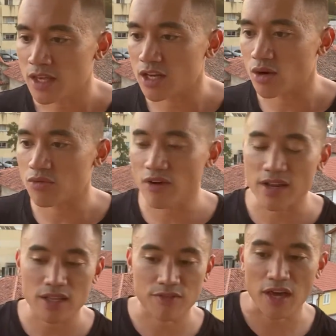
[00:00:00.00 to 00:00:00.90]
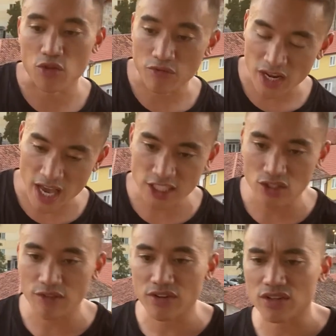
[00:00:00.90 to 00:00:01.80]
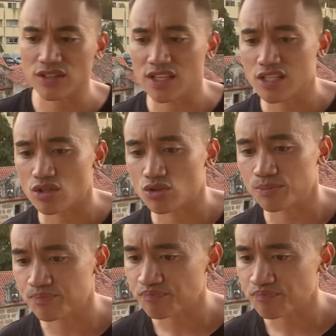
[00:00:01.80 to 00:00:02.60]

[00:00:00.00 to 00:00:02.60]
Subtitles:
you know, through financial difficulties, through